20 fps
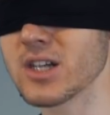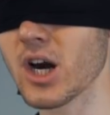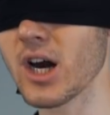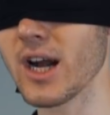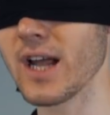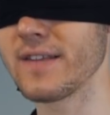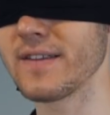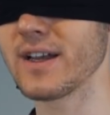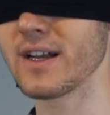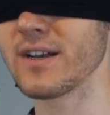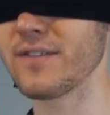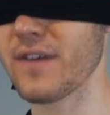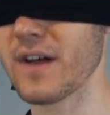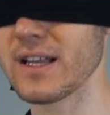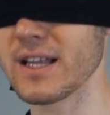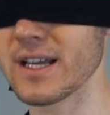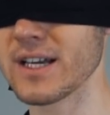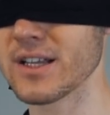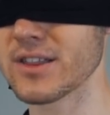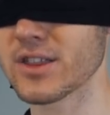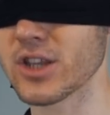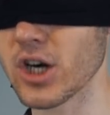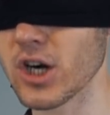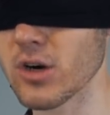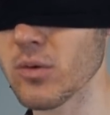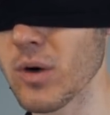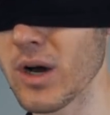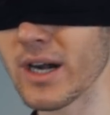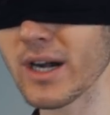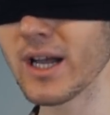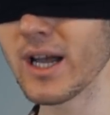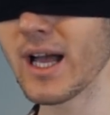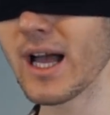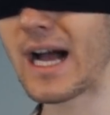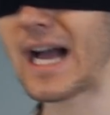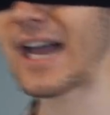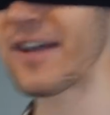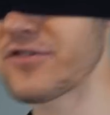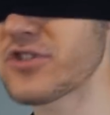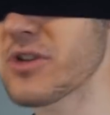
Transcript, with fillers: dart, and then if I land a third one, I have